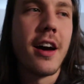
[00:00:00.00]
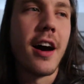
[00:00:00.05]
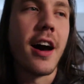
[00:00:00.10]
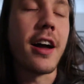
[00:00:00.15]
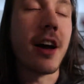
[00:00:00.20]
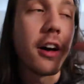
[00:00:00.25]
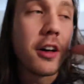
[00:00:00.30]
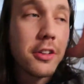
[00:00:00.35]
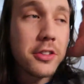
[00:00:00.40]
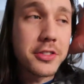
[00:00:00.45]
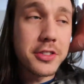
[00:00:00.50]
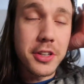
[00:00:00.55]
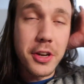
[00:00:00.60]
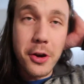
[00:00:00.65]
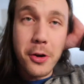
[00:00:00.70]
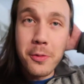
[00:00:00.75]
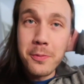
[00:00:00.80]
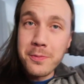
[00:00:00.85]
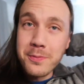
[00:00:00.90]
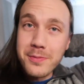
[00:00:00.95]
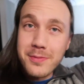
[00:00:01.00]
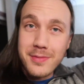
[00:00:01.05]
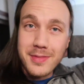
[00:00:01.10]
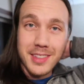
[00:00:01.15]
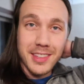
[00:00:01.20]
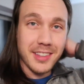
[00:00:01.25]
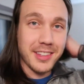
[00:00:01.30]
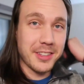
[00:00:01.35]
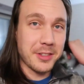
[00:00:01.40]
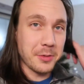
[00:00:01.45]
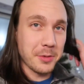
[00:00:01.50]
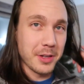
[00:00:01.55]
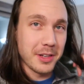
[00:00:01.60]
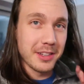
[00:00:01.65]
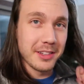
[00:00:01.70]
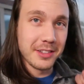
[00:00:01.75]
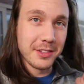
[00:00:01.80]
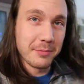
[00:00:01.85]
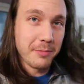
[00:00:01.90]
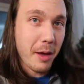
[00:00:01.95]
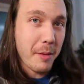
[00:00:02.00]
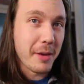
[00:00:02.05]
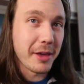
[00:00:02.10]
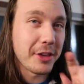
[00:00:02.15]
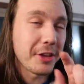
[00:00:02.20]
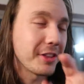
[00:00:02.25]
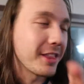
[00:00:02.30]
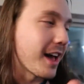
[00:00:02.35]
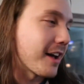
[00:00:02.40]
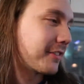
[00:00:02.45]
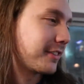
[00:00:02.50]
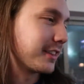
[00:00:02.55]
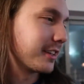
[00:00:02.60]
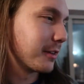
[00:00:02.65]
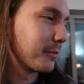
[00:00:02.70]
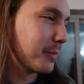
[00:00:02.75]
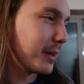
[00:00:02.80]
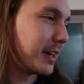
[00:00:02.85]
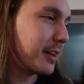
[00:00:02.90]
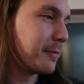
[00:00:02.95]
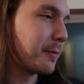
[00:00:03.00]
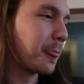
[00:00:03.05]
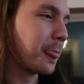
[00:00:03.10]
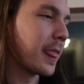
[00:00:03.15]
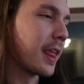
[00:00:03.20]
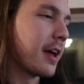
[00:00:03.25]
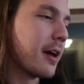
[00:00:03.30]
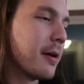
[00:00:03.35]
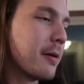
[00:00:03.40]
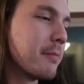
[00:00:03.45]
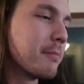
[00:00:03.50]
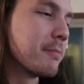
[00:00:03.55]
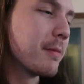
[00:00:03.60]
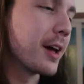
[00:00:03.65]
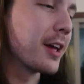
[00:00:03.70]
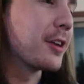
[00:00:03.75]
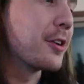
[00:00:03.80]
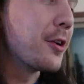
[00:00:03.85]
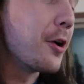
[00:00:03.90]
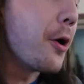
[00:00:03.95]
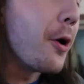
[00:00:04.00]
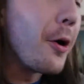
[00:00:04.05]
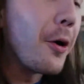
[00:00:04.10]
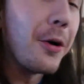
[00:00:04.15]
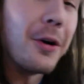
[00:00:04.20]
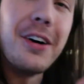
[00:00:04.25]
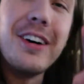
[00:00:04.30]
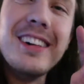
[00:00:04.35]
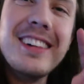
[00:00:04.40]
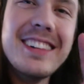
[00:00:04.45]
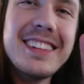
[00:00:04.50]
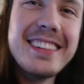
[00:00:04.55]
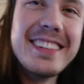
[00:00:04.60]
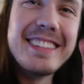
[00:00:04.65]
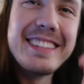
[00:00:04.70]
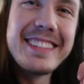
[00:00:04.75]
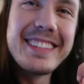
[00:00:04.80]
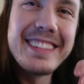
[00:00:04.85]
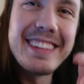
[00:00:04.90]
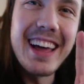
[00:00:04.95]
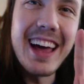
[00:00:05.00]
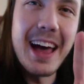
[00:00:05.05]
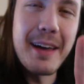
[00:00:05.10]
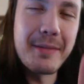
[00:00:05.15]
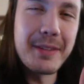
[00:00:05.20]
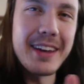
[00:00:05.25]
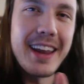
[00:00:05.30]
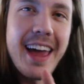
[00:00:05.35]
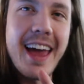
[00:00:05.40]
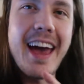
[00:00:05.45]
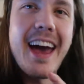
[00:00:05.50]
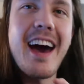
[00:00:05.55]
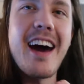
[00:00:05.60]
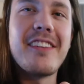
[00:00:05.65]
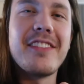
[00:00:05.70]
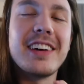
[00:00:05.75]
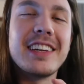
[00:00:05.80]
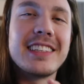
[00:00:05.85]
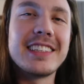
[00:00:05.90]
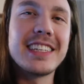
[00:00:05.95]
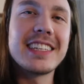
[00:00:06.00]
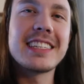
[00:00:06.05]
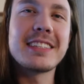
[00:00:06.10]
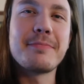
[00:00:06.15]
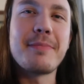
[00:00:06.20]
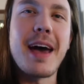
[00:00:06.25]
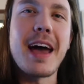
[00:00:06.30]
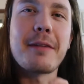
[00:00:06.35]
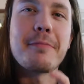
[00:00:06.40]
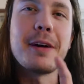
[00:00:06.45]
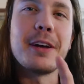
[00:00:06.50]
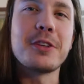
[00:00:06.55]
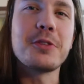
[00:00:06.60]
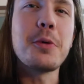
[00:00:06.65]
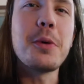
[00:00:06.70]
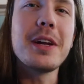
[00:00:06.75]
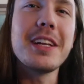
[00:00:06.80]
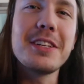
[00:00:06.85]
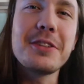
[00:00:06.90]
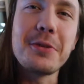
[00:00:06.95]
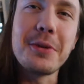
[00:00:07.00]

I also, this one might make you laugh a little bit, my goal, I'm gonna have a six pack by twenty